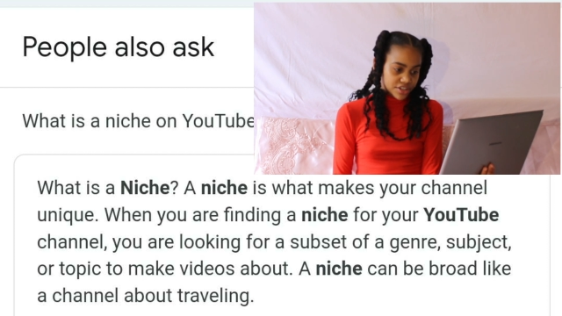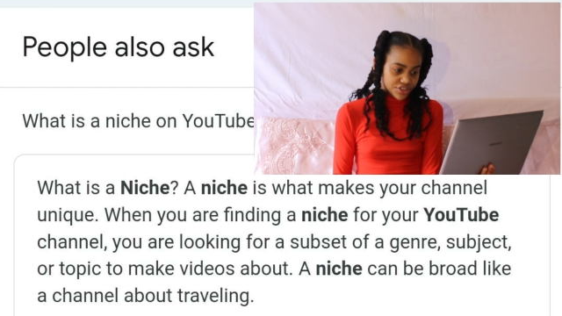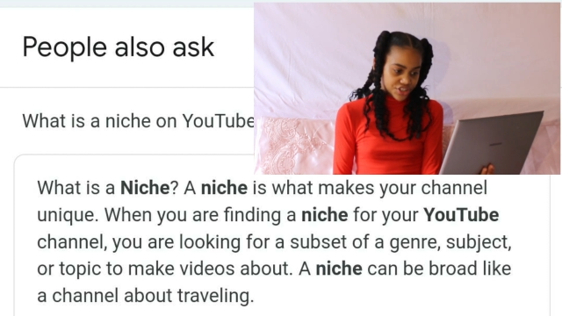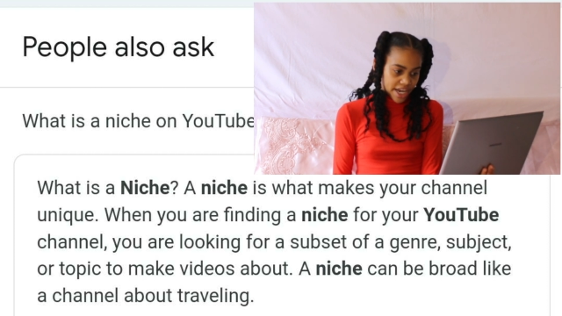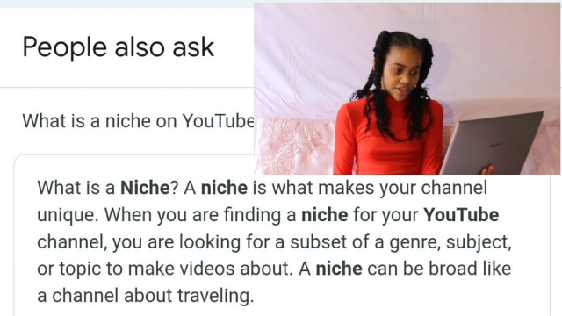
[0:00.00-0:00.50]

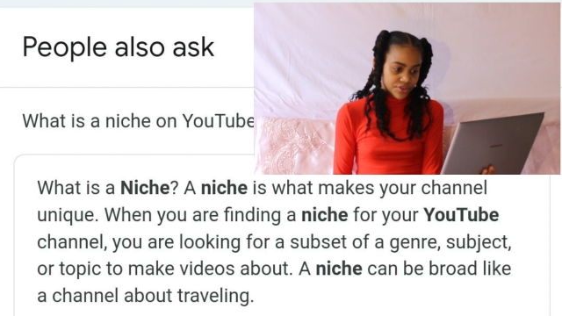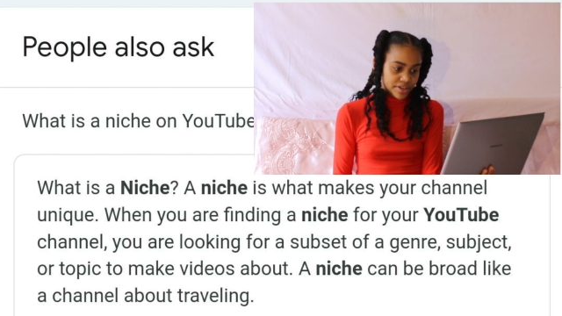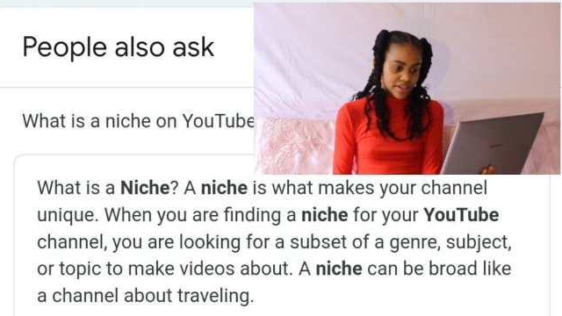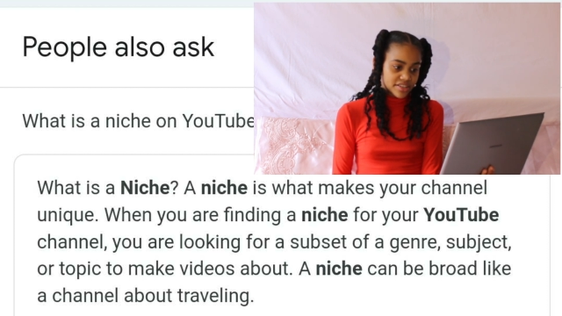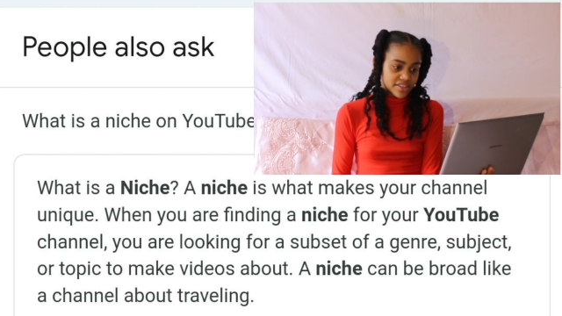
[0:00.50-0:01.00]

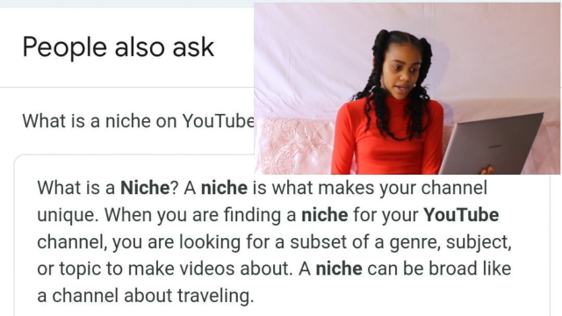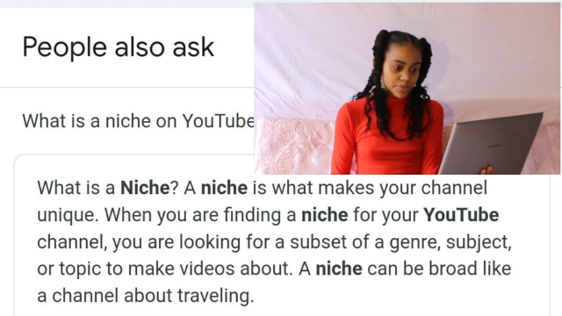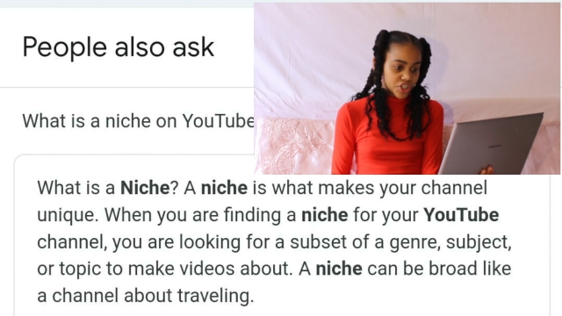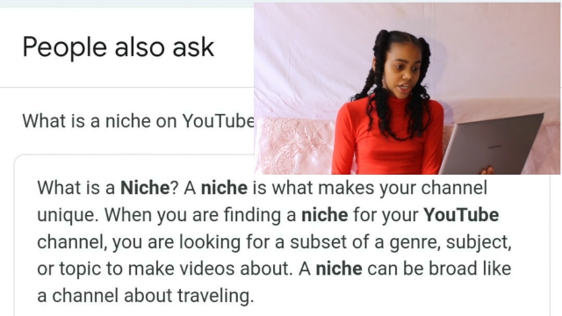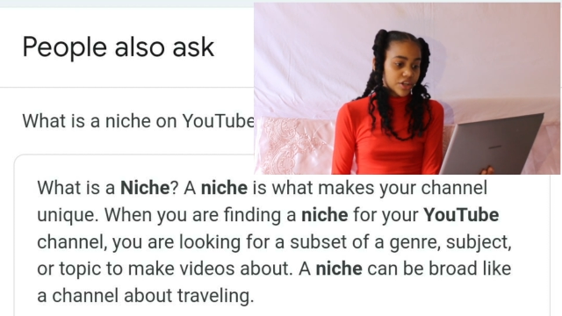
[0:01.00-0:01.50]
genre,
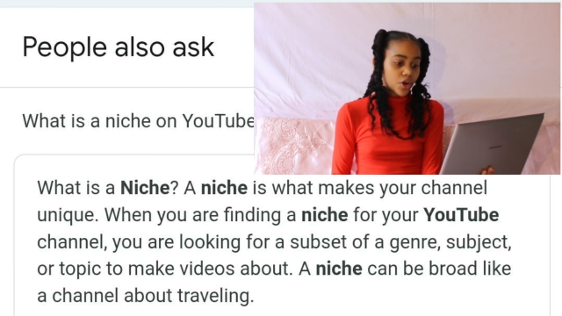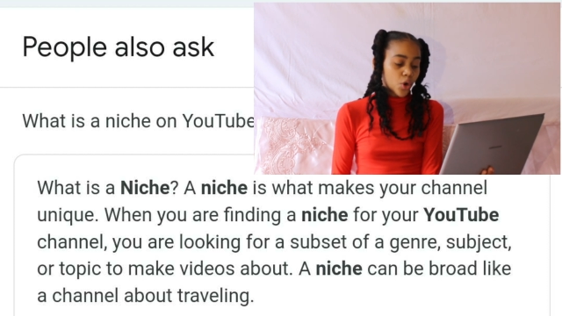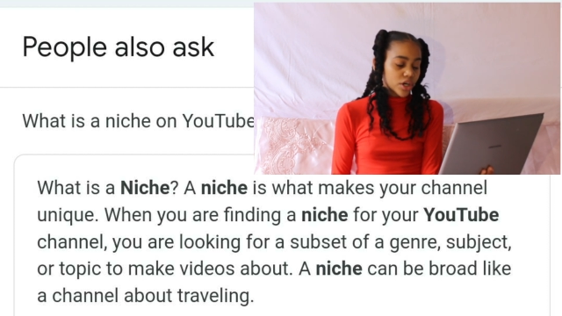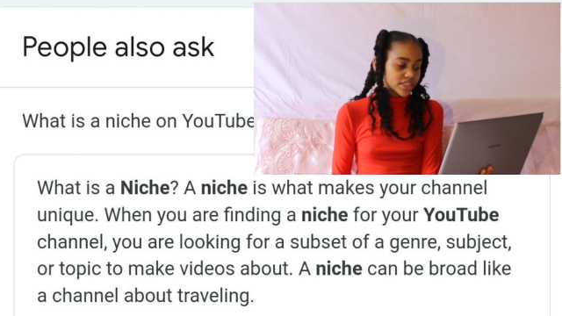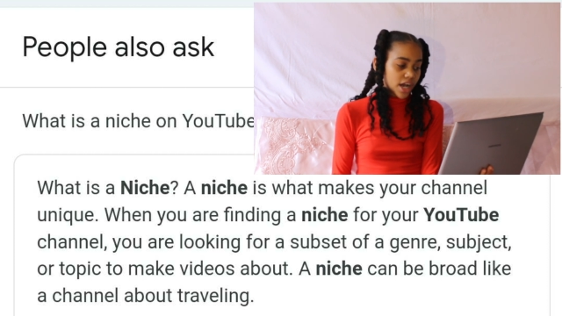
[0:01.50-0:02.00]
subject,
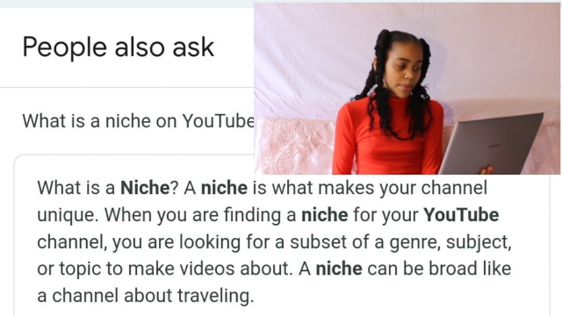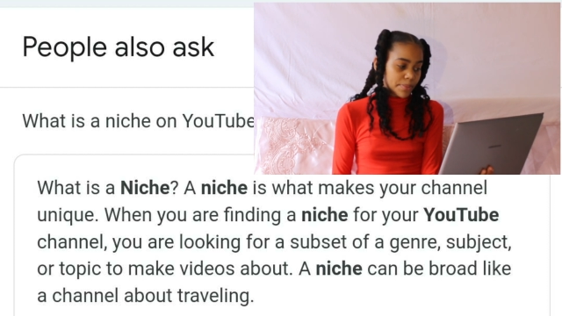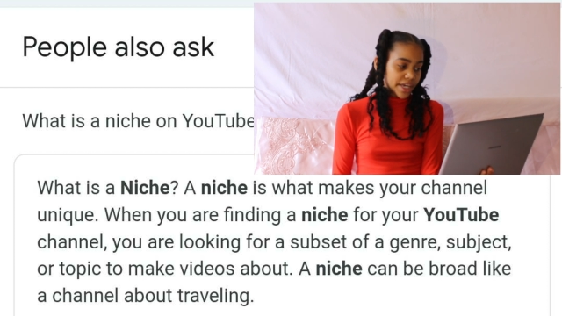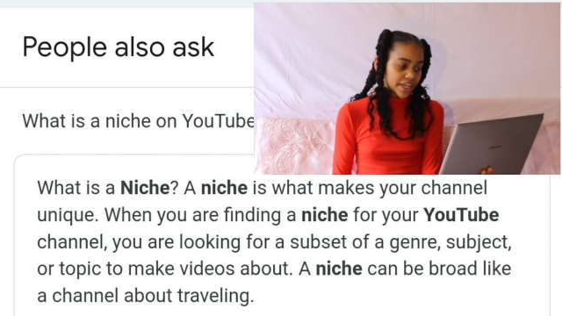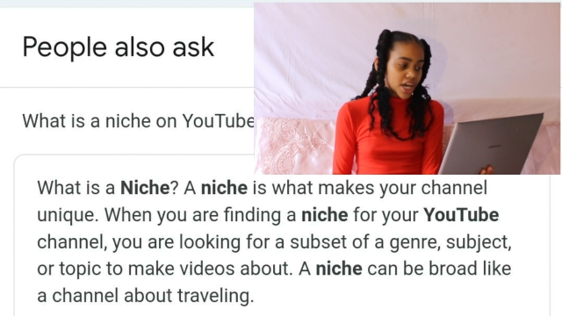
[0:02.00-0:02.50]
or
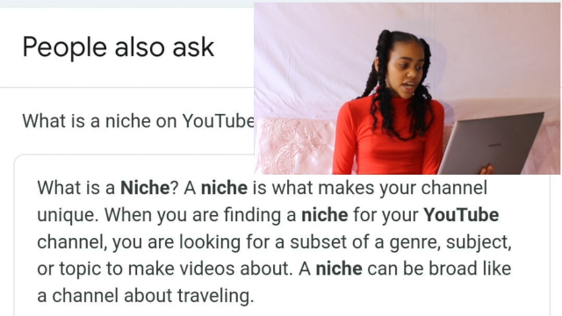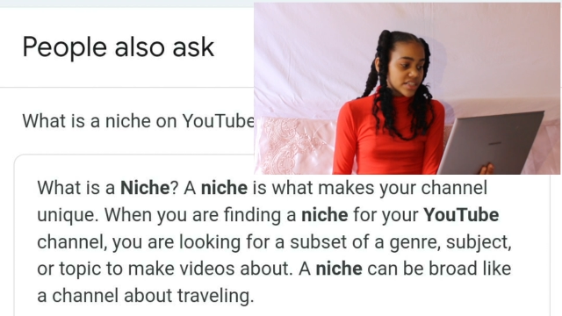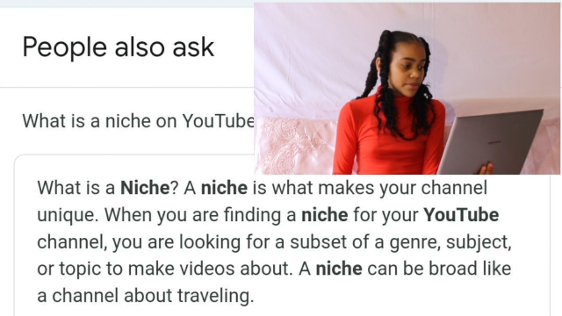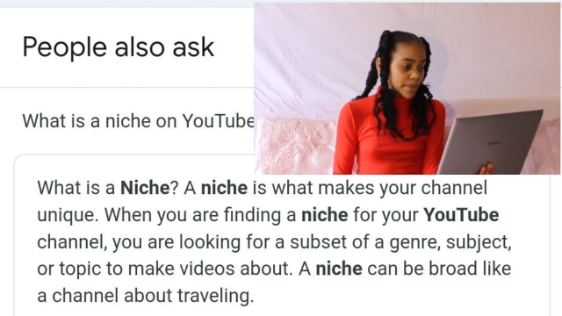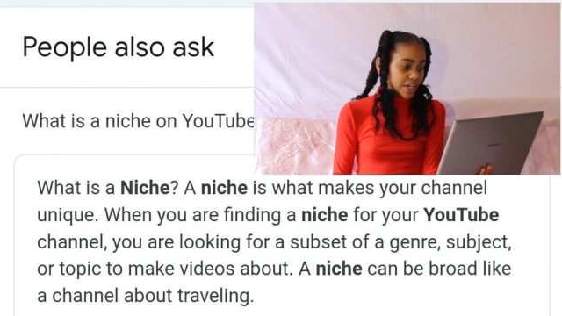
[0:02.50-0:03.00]
topic
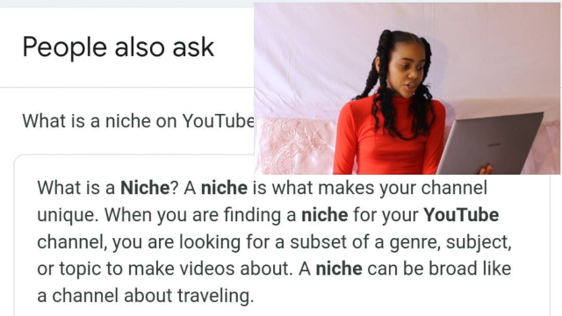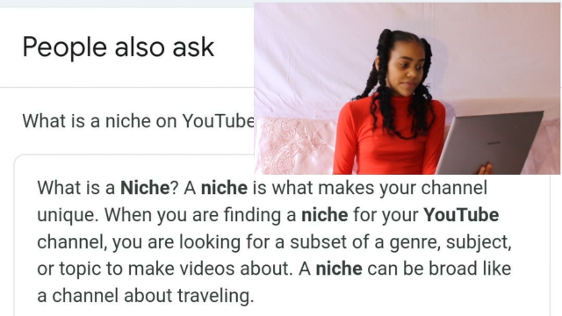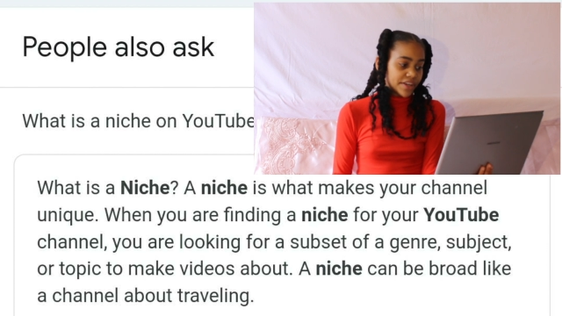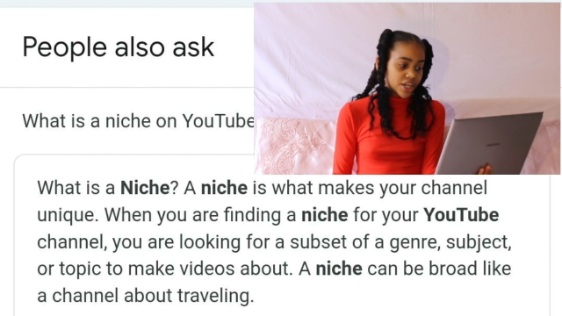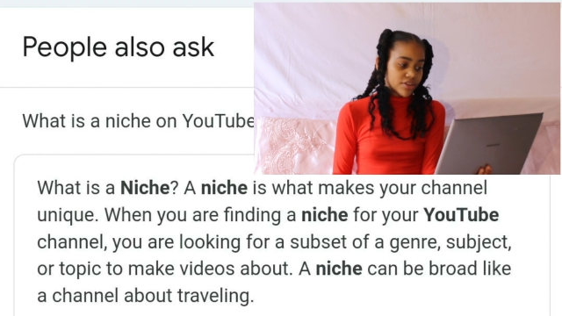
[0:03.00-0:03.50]
to make your
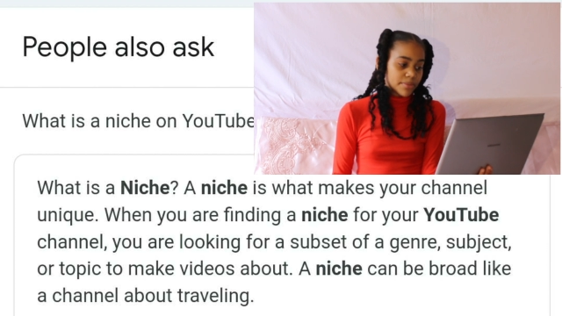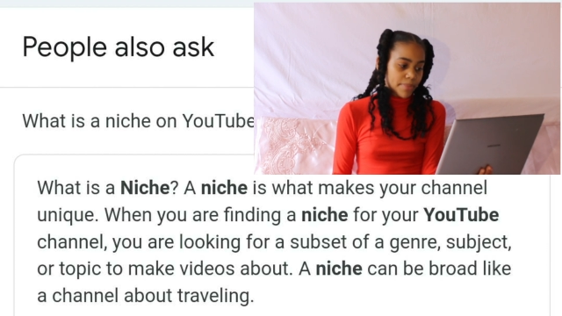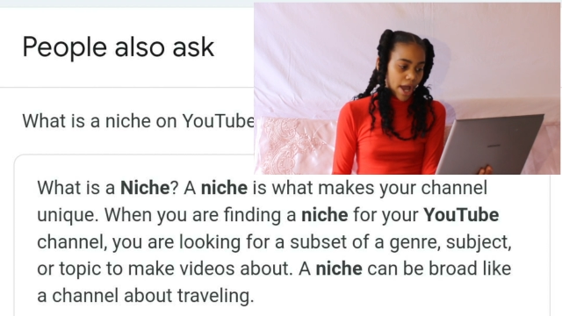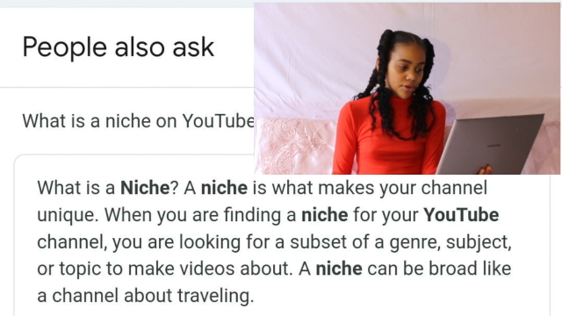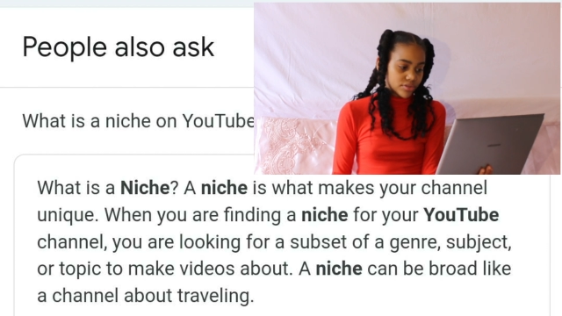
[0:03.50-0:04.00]
videos
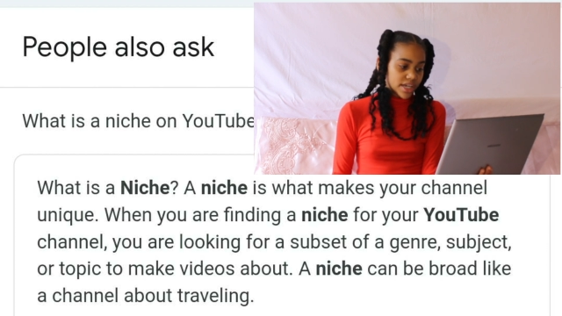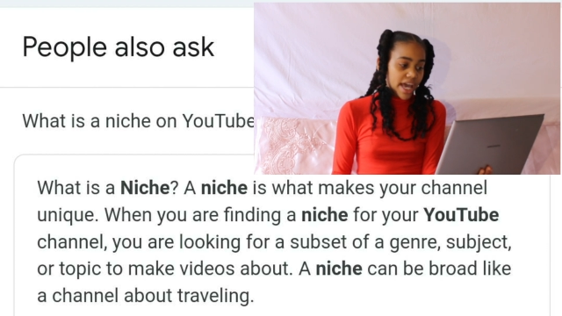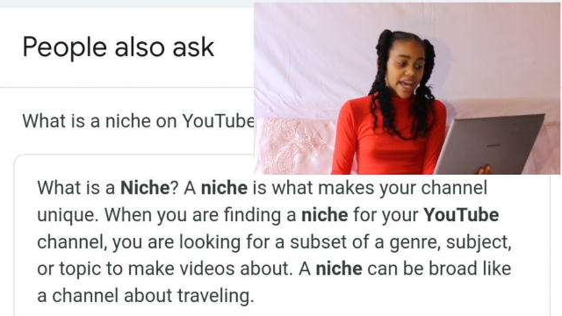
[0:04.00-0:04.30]
about.